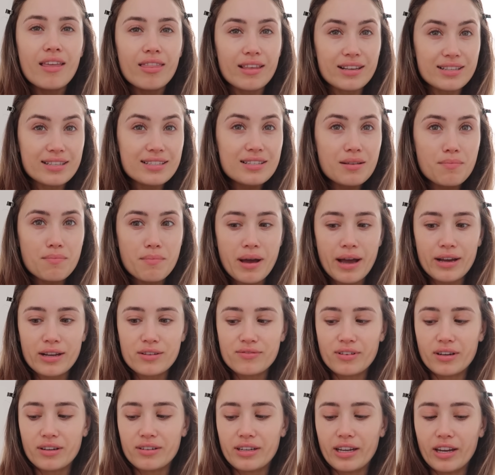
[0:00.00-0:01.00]
This is a matte
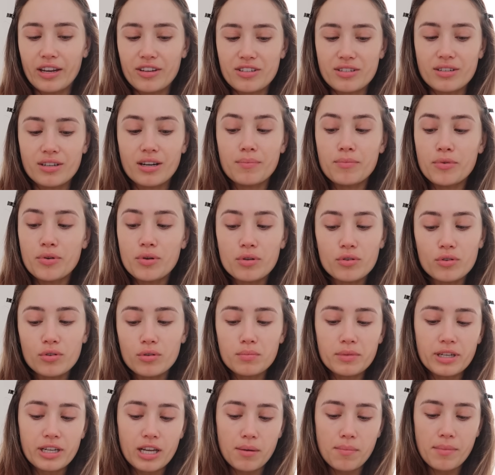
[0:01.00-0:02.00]
foundation. I'm not
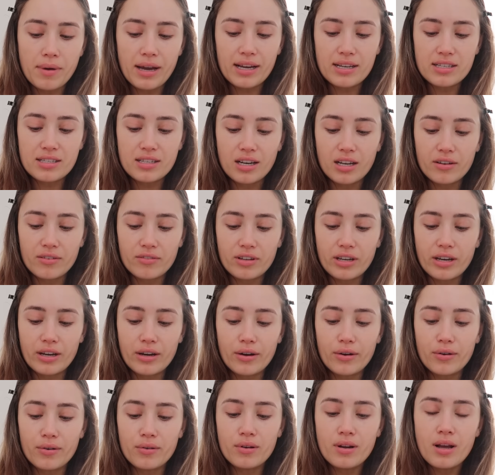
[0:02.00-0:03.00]
normally a matte kind of
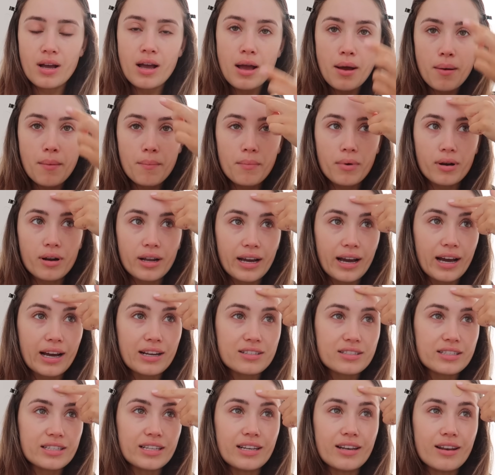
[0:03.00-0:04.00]
girl, but I
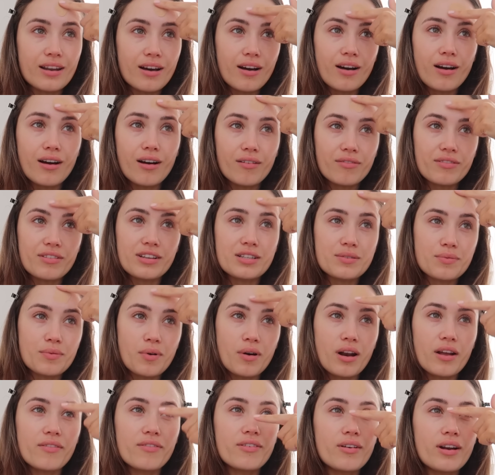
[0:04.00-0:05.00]
actually love this
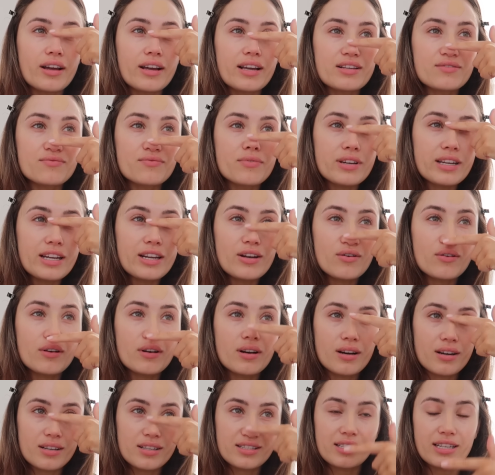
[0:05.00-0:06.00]
one. I feel like it's really long
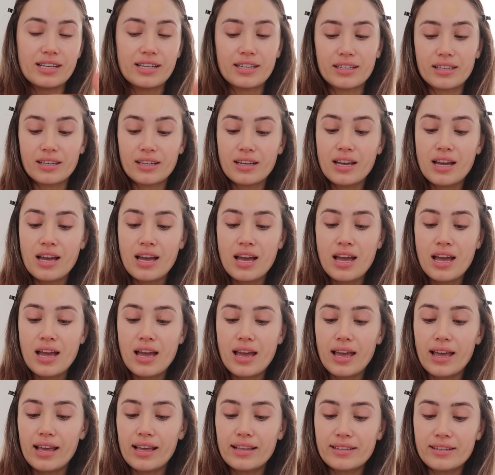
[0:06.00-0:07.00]
lasting.
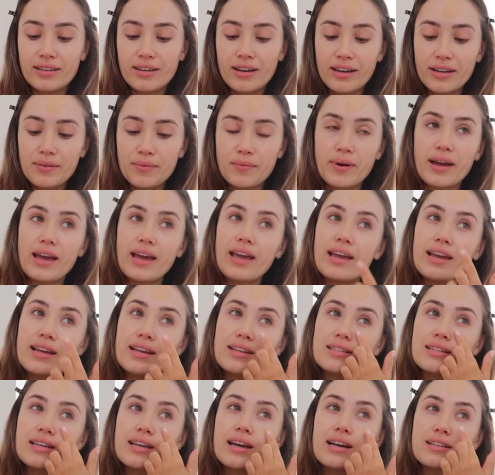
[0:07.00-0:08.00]
It's
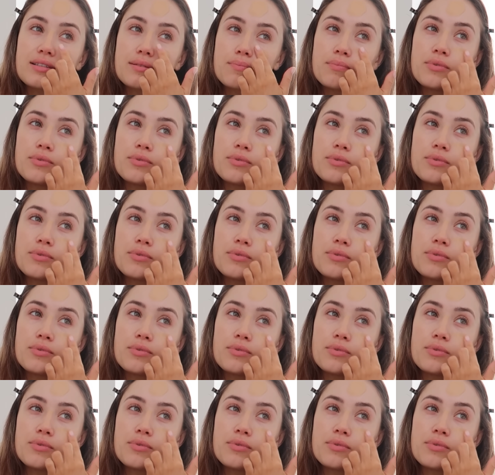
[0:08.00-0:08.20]
lightweight. It has a